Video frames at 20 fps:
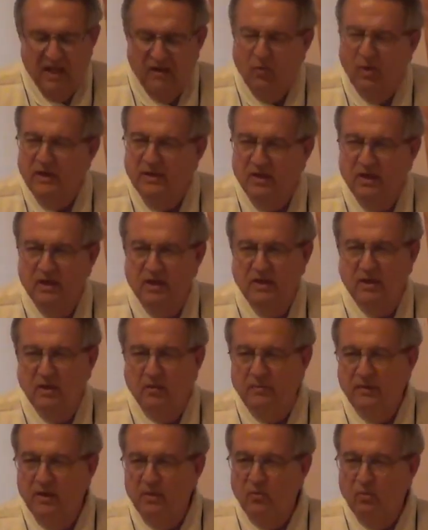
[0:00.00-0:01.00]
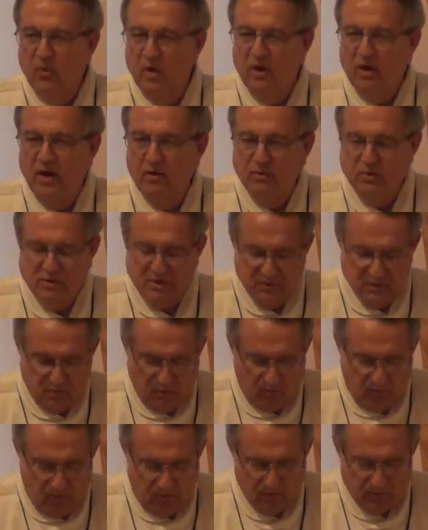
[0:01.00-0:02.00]
I want to tell you a little bit where I was
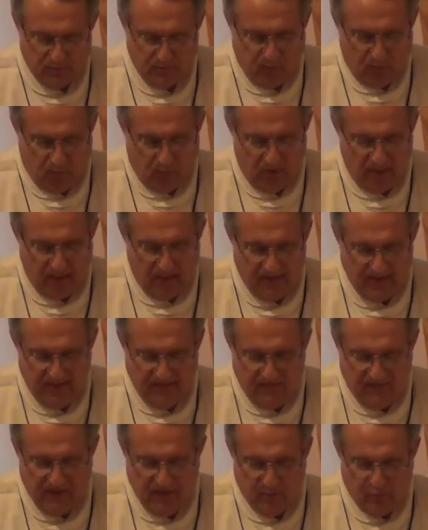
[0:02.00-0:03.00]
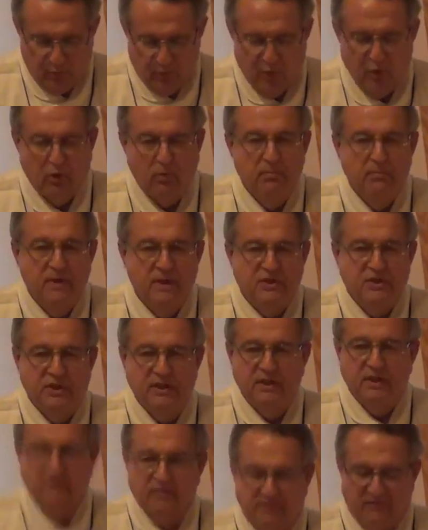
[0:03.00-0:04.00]
where I was born. I lived in rural
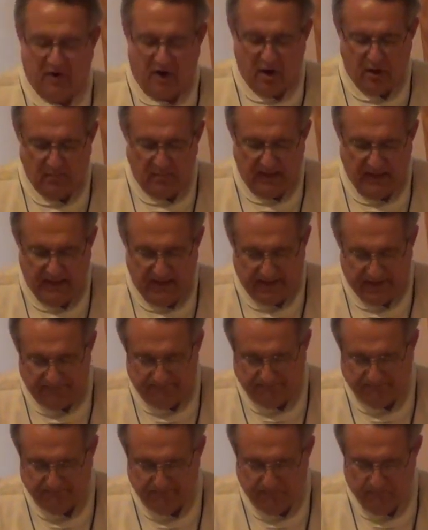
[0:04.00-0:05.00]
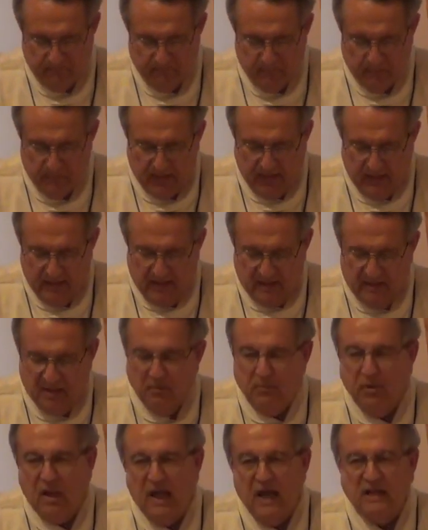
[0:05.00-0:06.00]
Michigan, farmland. The
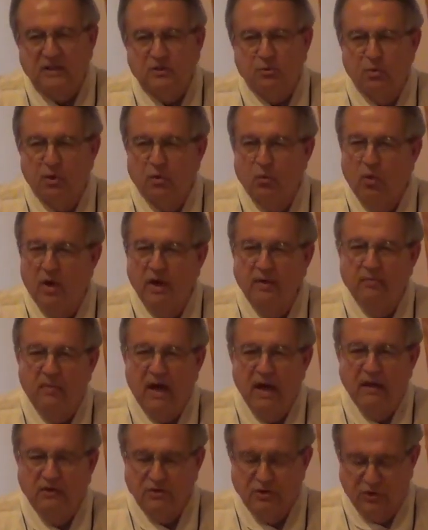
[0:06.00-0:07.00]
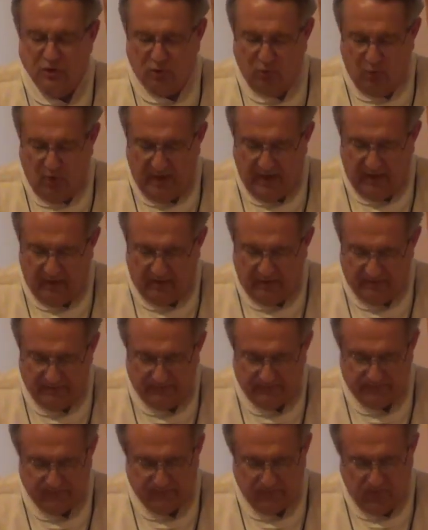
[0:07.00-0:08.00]
blocks were one mile square.
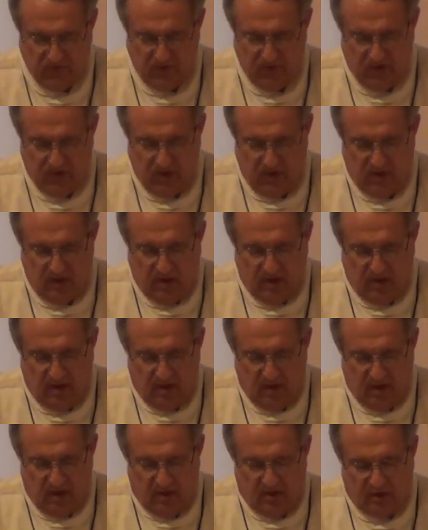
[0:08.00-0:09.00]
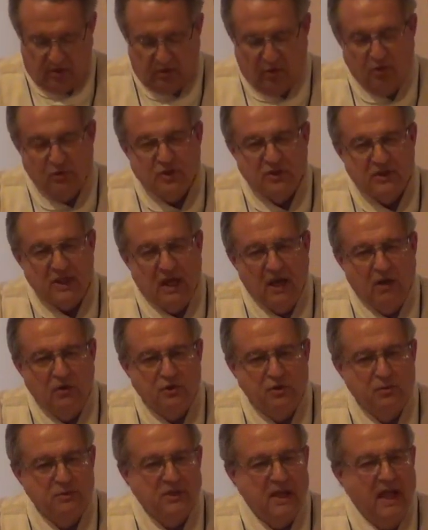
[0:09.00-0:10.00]
The closest
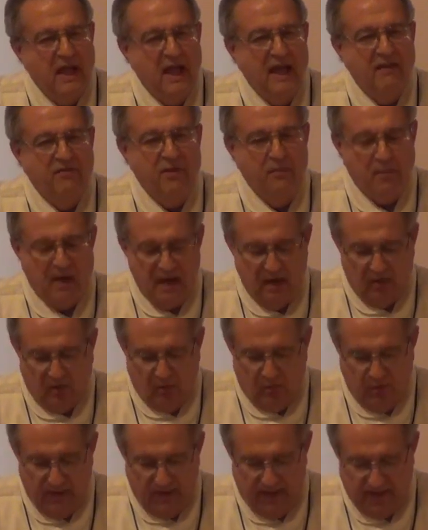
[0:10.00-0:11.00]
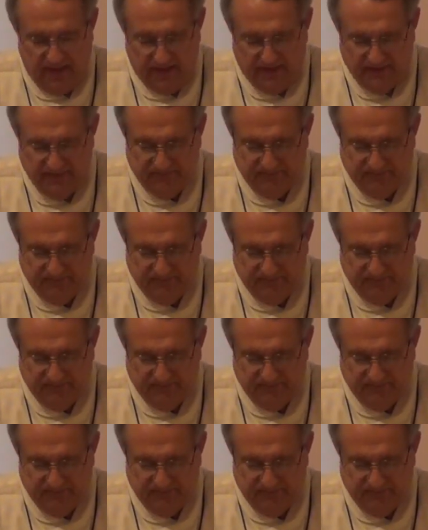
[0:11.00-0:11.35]
house was a half a mile away.